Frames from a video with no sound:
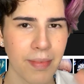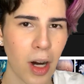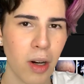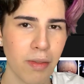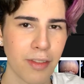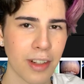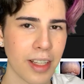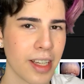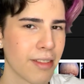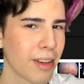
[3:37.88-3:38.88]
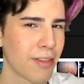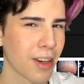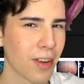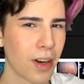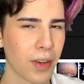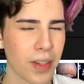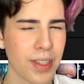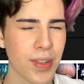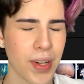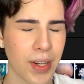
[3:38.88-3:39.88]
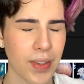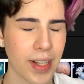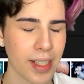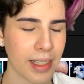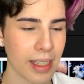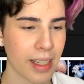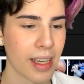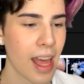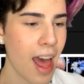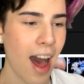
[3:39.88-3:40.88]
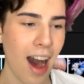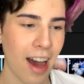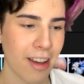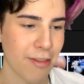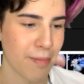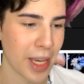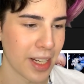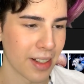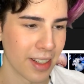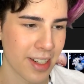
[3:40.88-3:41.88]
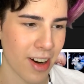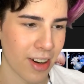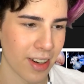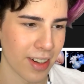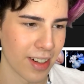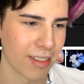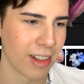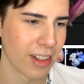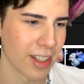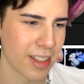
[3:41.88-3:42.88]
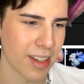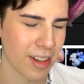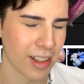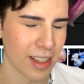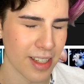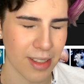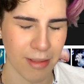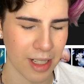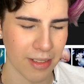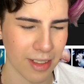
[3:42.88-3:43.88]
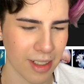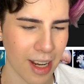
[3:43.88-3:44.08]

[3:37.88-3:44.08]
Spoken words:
hopefully, if I figure out green screen correctly, I've made a chart, well, a tier list, whatever.